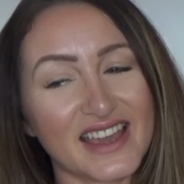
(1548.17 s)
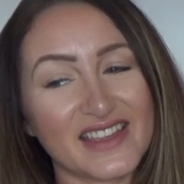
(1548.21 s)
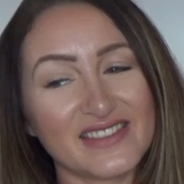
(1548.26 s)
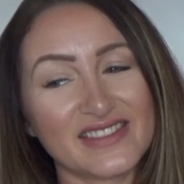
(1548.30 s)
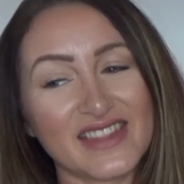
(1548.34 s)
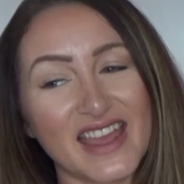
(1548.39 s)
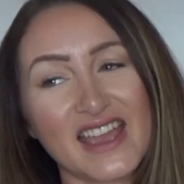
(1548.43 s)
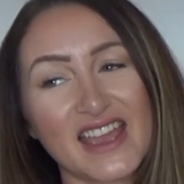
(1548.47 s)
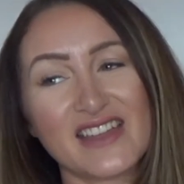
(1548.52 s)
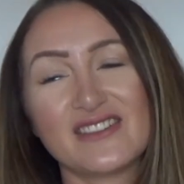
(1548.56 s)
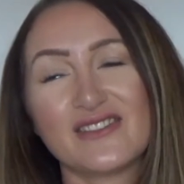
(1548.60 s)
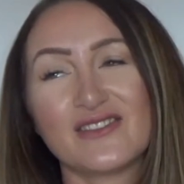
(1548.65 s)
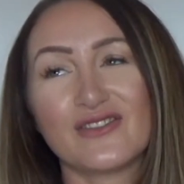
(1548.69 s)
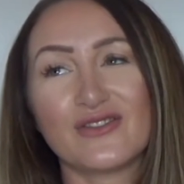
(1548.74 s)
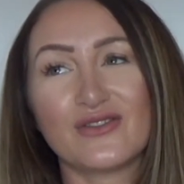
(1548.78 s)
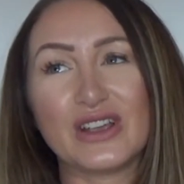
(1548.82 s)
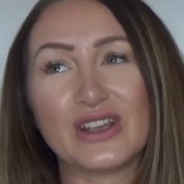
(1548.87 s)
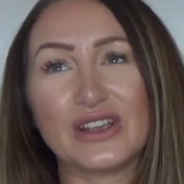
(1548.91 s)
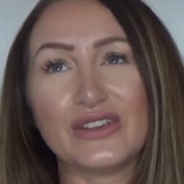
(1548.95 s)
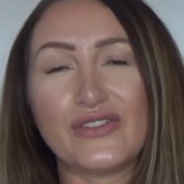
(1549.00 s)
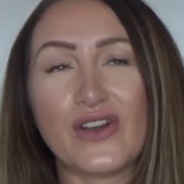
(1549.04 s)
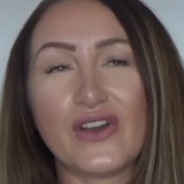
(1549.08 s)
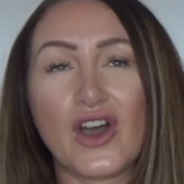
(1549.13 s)
And then
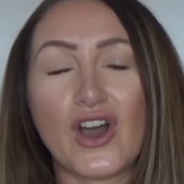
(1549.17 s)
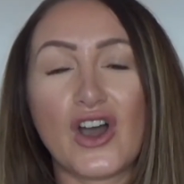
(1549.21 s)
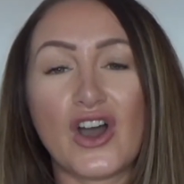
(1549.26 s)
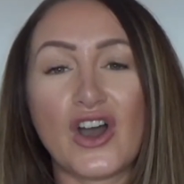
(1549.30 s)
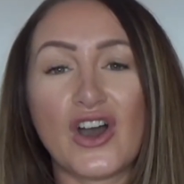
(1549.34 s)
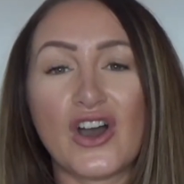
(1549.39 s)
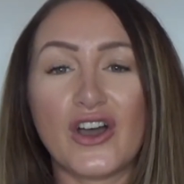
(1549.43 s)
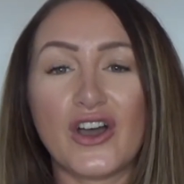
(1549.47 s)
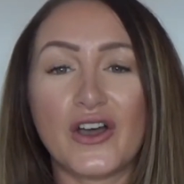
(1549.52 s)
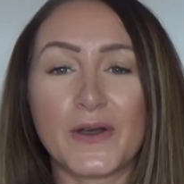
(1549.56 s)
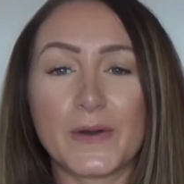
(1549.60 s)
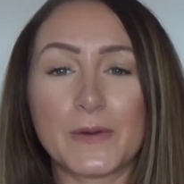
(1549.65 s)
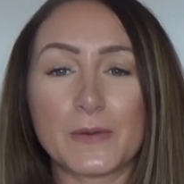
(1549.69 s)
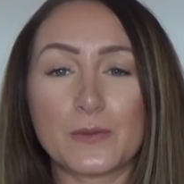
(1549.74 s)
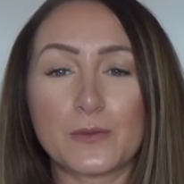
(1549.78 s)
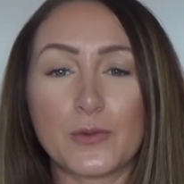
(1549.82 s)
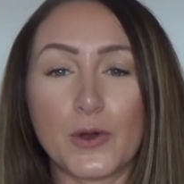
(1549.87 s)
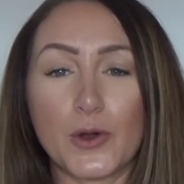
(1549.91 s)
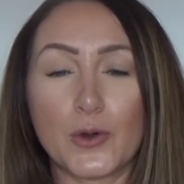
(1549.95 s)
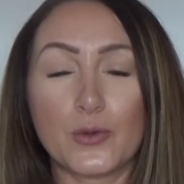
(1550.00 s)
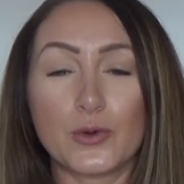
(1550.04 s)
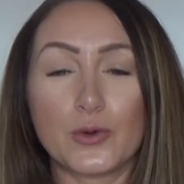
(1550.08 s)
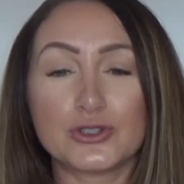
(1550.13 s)
we thought,
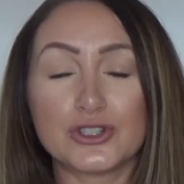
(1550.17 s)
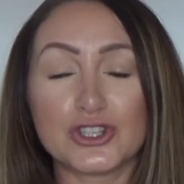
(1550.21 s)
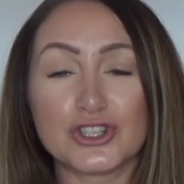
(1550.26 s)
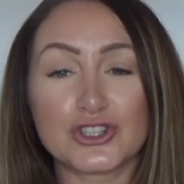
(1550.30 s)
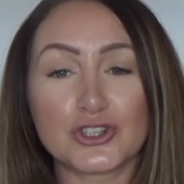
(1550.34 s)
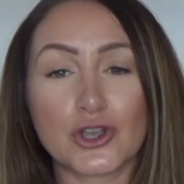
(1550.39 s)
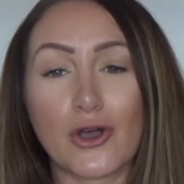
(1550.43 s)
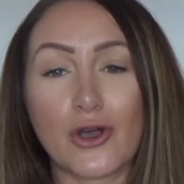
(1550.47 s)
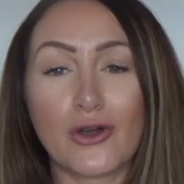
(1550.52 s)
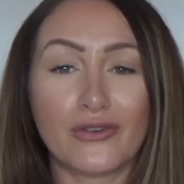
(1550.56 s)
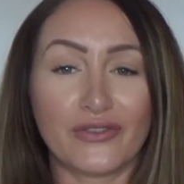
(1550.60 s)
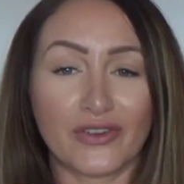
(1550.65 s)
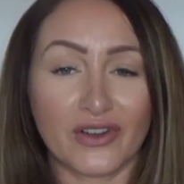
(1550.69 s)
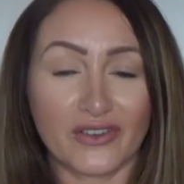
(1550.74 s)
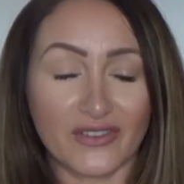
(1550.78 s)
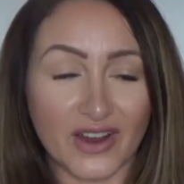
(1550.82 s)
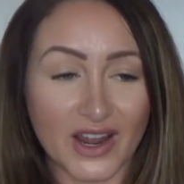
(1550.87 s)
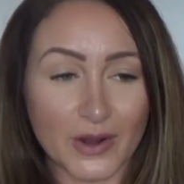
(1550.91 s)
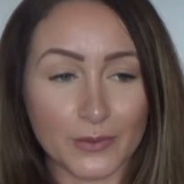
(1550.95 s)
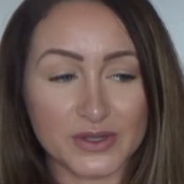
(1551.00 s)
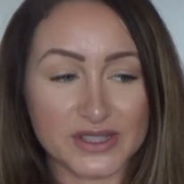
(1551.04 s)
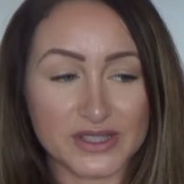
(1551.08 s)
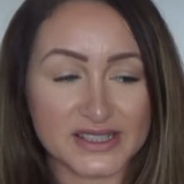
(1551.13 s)
well, we'll just go for
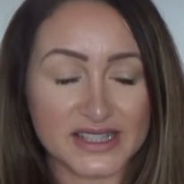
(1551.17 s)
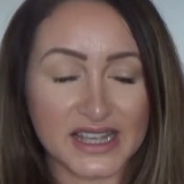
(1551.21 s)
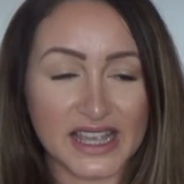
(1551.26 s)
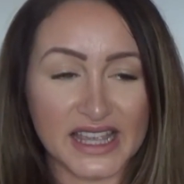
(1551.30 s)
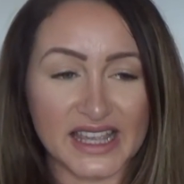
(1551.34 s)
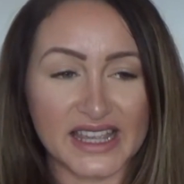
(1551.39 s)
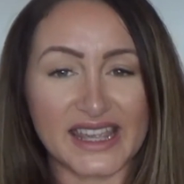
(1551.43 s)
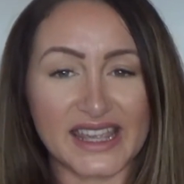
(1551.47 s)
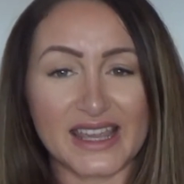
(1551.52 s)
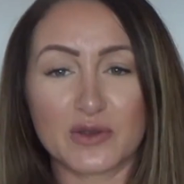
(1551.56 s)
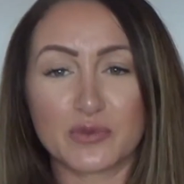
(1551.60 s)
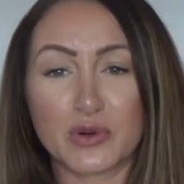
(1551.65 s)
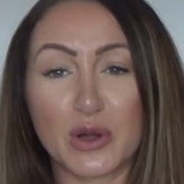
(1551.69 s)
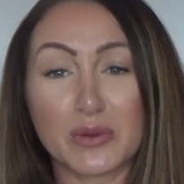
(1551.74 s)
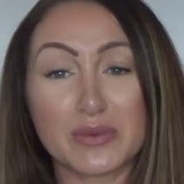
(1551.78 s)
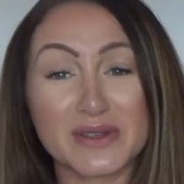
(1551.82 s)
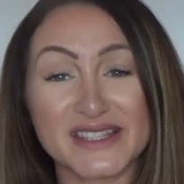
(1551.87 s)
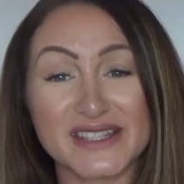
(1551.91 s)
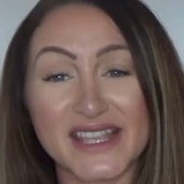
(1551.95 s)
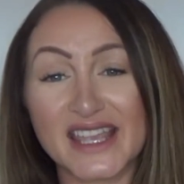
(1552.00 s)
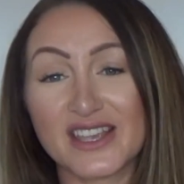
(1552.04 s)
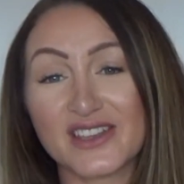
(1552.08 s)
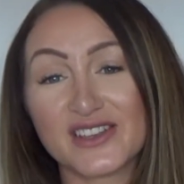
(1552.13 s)
it, we'll see. It'll
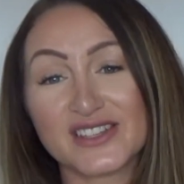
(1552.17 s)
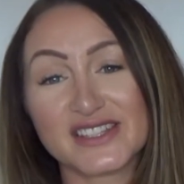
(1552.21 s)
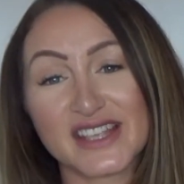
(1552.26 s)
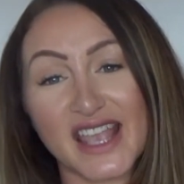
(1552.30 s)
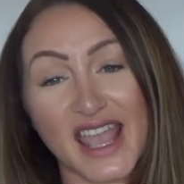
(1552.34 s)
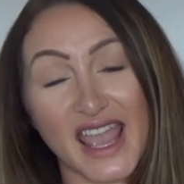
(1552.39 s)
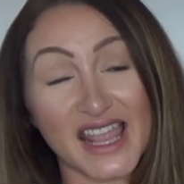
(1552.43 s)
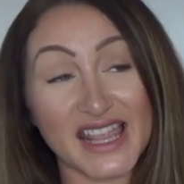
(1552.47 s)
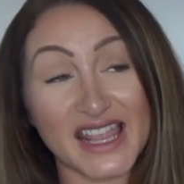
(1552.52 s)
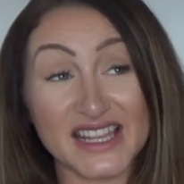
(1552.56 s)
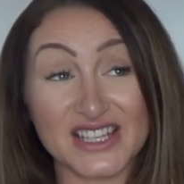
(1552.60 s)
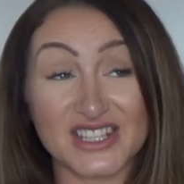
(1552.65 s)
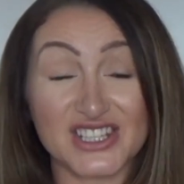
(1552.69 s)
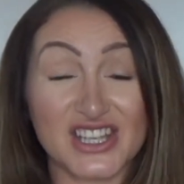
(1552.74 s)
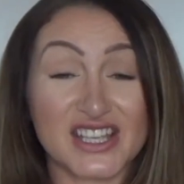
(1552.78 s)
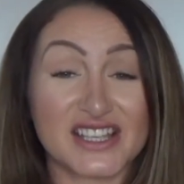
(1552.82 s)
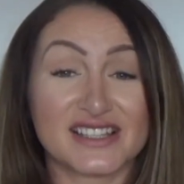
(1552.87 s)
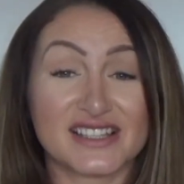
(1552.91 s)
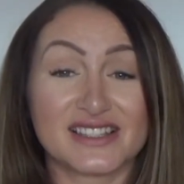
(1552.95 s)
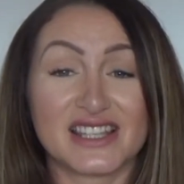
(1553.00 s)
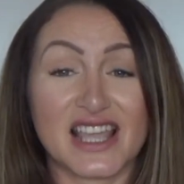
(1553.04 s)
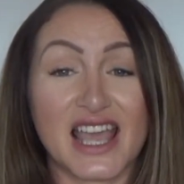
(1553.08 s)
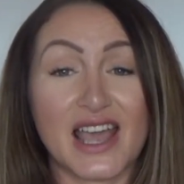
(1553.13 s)
probably take us
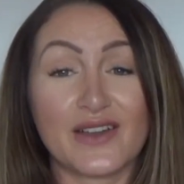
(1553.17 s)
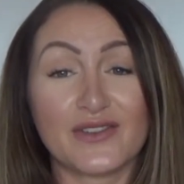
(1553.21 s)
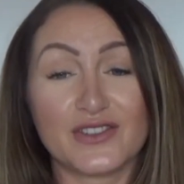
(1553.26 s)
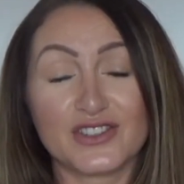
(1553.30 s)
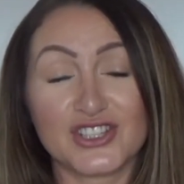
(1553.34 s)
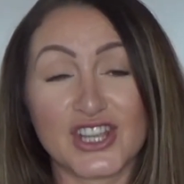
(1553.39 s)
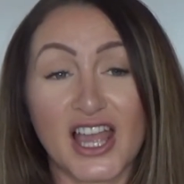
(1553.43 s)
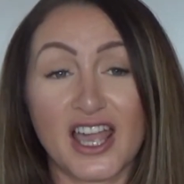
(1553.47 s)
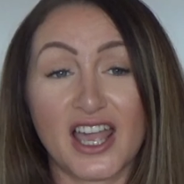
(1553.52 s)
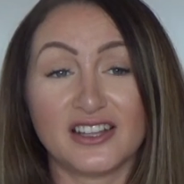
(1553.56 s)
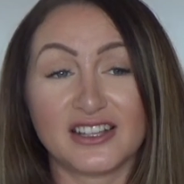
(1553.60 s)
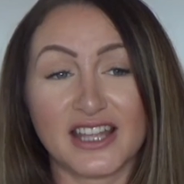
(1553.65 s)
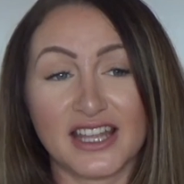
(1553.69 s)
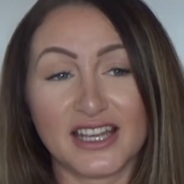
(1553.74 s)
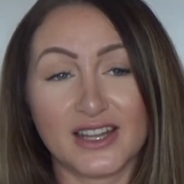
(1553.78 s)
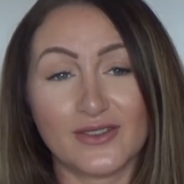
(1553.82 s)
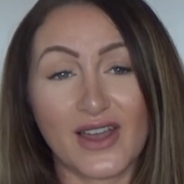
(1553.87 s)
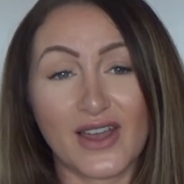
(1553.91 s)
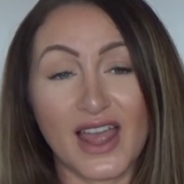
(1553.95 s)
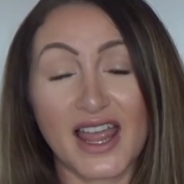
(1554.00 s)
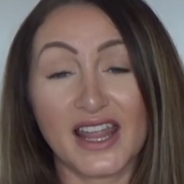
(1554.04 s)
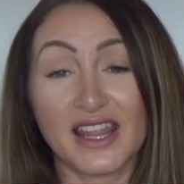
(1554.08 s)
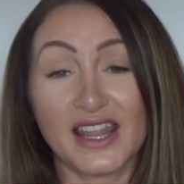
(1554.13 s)
ages to have a child
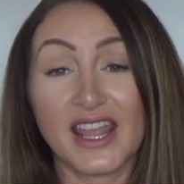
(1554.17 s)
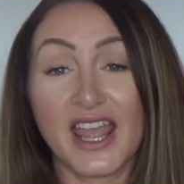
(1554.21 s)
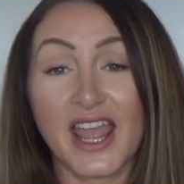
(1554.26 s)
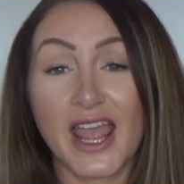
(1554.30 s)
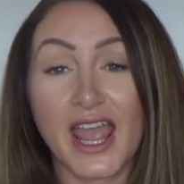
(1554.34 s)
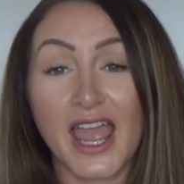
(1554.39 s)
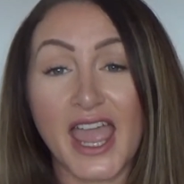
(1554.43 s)
anyway.